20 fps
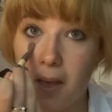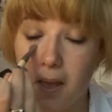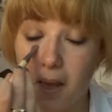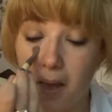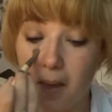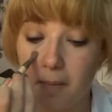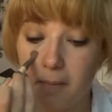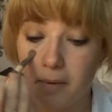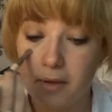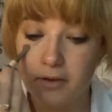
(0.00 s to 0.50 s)

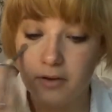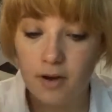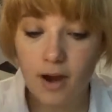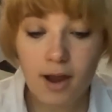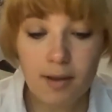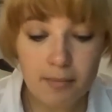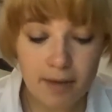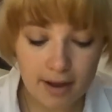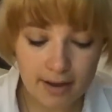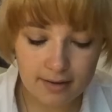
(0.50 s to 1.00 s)
under
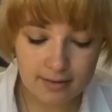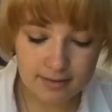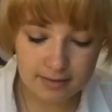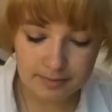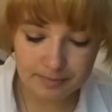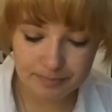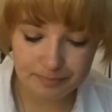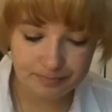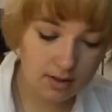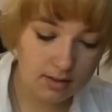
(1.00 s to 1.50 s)
eye bags.
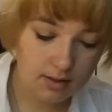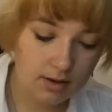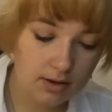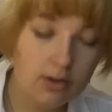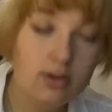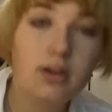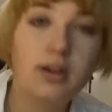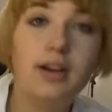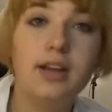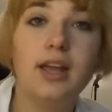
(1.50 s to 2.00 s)
Then
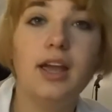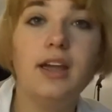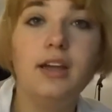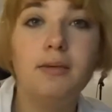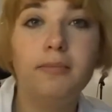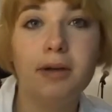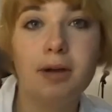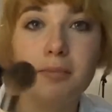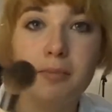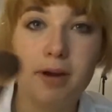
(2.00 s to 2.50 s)
you're gonna get your
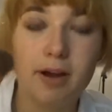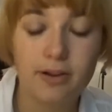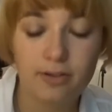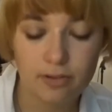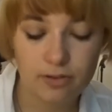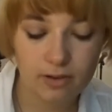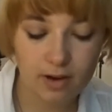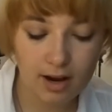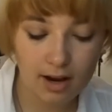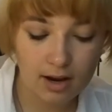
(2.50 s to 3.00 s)
big
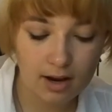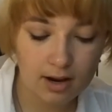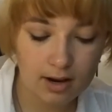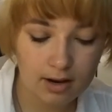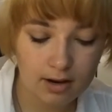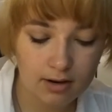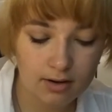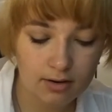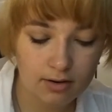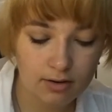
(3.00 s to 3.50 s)
brush
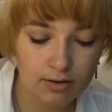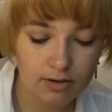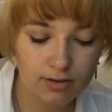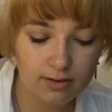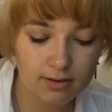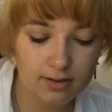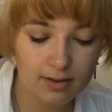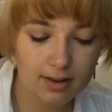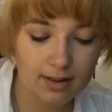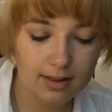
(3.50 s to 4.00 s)
and
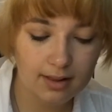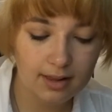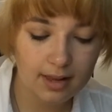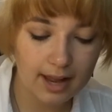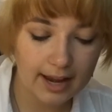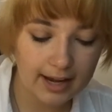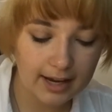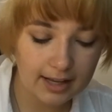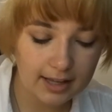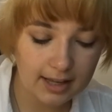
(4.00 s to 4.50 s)
just
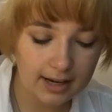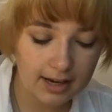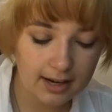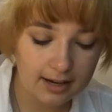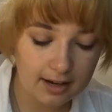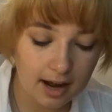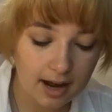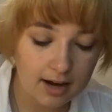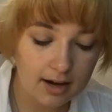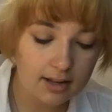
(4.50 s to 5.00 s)
lightly,
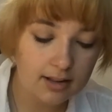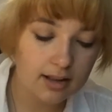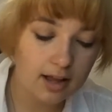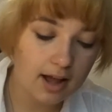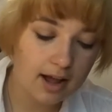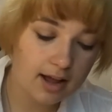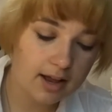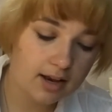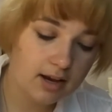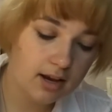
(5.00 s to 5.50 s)
not a
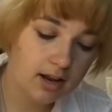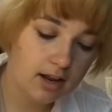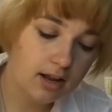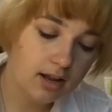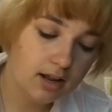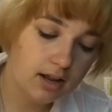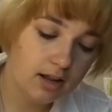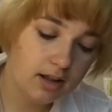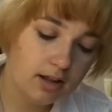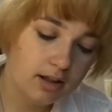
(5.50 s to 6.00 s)
lot,
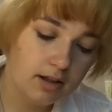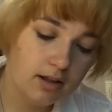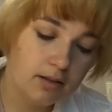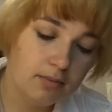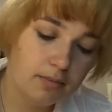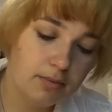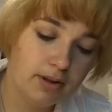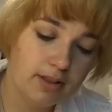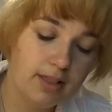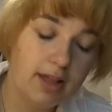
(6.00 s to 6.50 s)

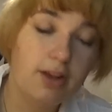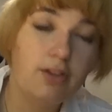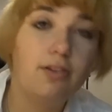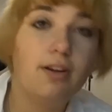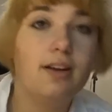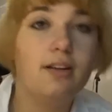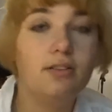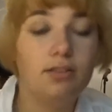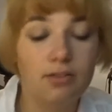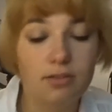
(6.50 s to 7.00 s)
put that
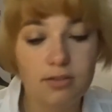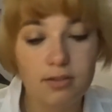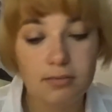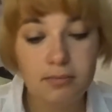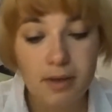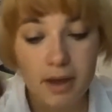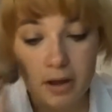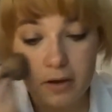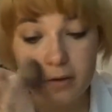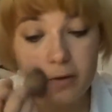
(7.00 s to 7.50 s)
translucent
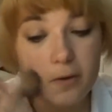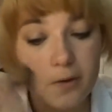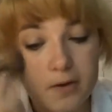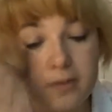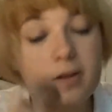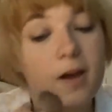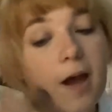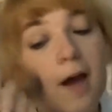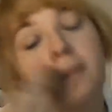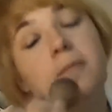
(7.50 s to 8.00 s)
powder on
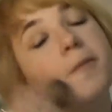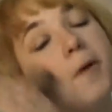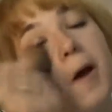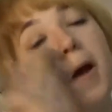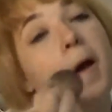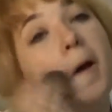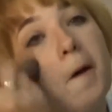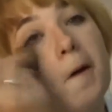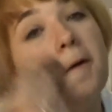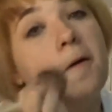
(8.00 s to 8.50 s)
top
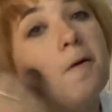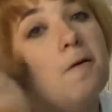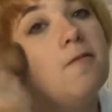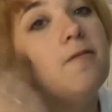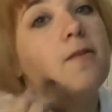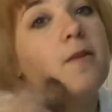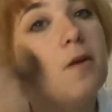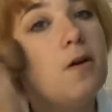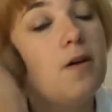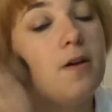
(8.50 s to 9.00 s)

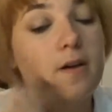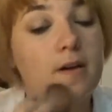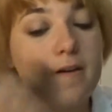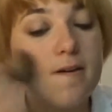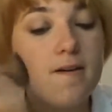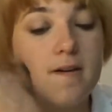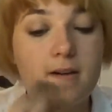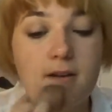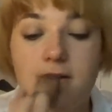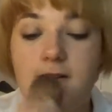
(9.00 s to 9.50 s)
of
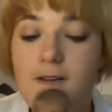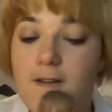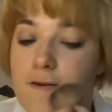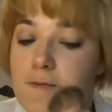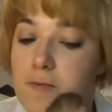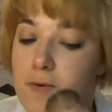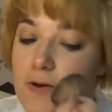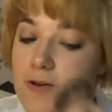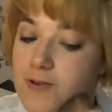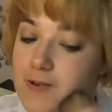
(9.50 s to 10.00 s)
your
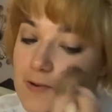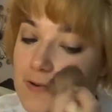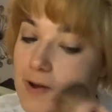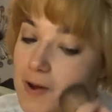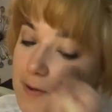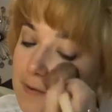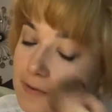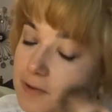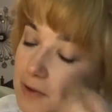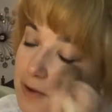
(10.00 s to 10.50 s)

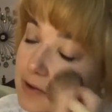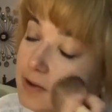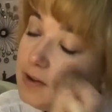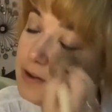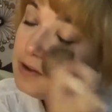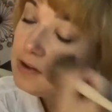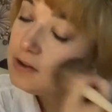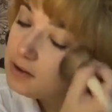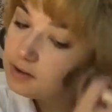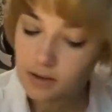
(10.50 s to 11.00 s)
moisturizer
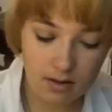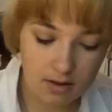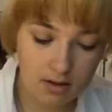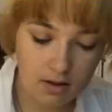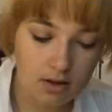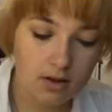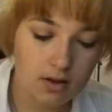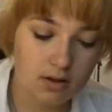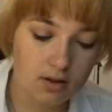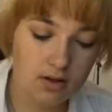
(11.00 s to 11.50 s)

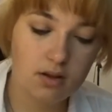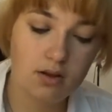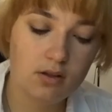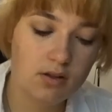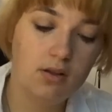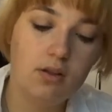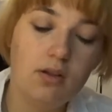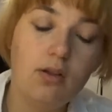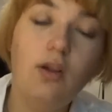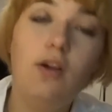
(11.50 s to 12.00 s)

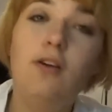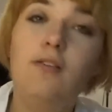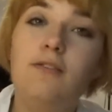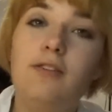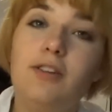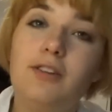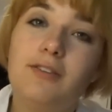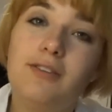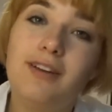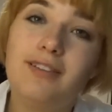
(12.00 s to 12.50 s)

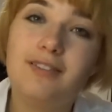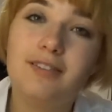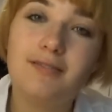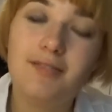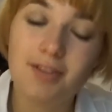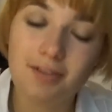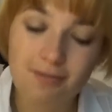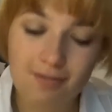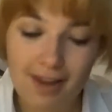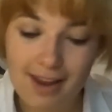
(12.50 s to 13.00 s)
over the rest of
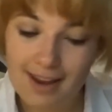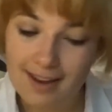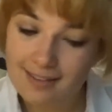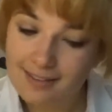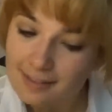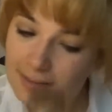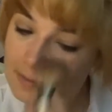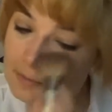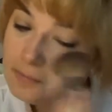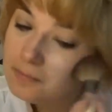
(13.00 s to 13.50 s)
your
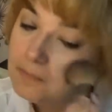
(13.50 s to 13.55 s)
face.